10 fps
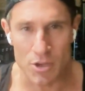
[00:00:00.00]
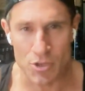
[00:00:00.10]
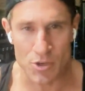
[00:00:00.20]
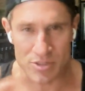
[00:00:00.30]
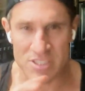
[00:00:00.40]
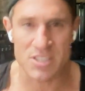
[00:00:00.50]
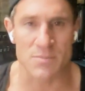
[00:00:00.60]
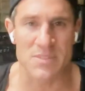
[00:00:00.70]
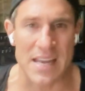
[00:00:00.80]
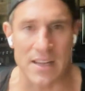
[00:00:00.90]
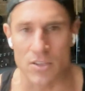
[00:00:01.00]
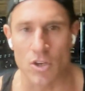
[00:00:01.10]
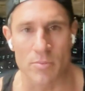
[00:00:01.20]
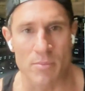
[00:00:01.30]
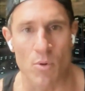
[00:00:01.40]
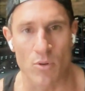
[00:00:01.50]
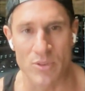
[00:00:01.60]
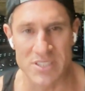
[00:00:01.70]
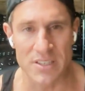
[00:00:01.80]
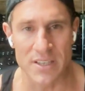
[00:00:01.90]
your system's getting a little bit more
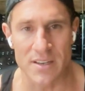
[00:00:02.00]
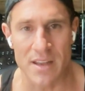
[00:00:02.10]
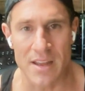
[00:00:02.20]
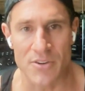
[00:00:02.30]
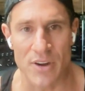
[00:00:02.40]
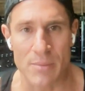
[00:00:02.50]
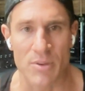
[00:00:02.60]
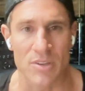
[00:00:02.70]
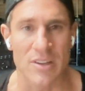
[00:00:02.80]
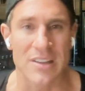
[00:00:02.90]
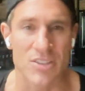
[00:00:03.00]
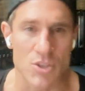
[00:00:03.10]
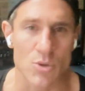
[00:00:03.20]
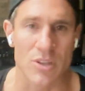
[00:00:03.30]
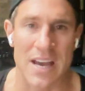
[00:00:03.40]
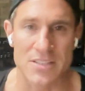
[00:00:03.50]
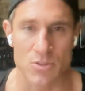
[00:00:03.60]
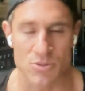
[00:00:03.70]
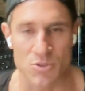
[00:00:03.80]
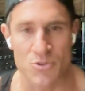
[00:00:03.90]
resilient and you're able to utilize
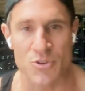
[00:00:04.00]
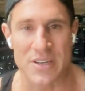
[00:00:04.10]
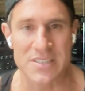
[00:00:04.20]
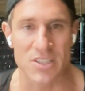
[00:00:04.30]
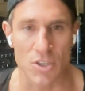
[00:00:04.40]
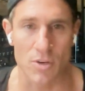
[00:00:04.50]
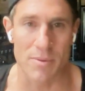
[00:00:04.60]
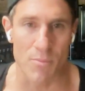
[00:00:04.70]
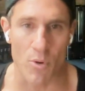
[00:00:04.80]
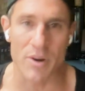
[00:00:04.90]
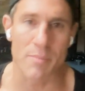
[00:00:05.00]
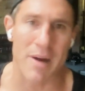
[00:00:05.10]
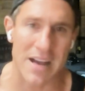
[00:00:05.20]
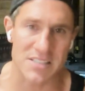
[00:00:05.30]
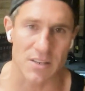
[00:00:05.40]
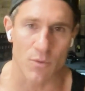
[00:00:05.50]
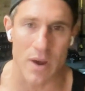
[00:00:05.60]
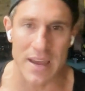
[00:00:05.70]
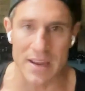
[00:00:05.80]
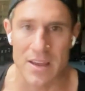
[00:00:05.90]
those nutrients a little bit more in a positive
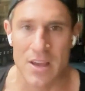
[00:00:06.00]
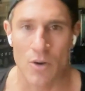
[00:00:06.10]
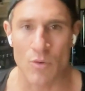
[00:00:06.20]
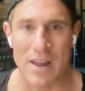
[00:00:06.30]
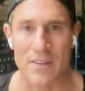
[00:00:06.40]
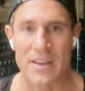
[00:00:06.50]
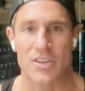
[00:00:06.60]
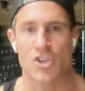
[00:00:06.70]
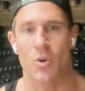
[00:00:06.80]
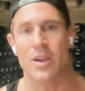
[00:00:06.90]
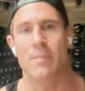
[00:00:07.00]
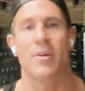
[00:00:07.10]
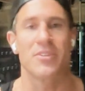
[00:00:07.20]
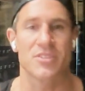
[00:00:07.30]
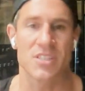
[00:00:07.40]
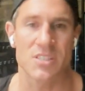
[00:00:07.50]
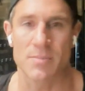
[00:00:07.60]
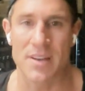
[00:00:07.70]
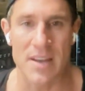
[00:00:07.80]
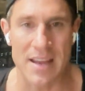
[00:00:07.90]
way rather than it showing up on your
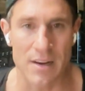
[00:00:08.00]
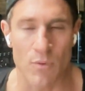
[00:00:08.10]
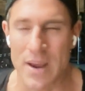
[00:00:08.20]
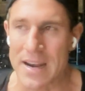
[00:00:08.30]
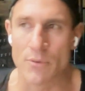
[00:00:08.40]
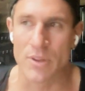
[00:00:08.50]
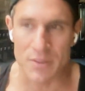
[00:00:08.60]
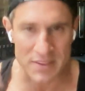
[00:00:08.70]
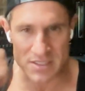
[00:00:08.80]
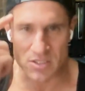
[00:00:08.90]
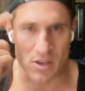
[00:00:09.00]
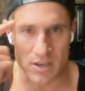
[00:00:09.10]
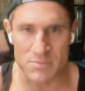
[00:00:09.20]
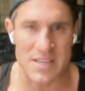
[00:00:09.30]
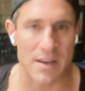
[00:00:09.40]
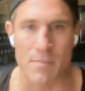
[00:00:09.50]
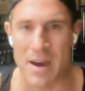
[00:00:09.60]
system in a negative way. And I really think this all comes down to